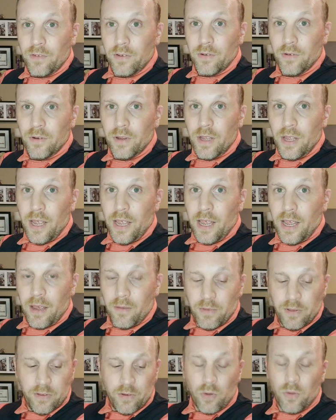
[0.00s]

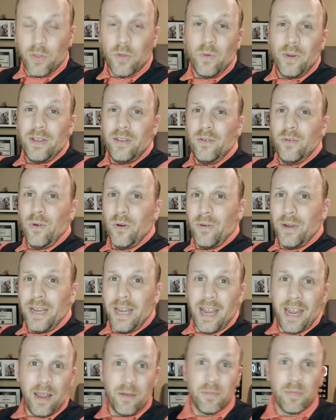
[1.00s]
this, although I do already
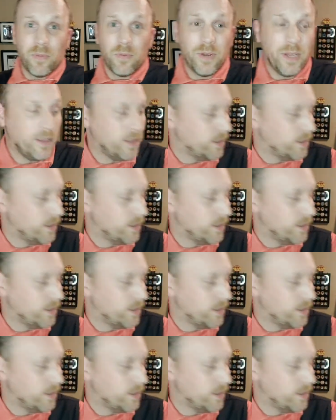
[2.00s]
have 3 of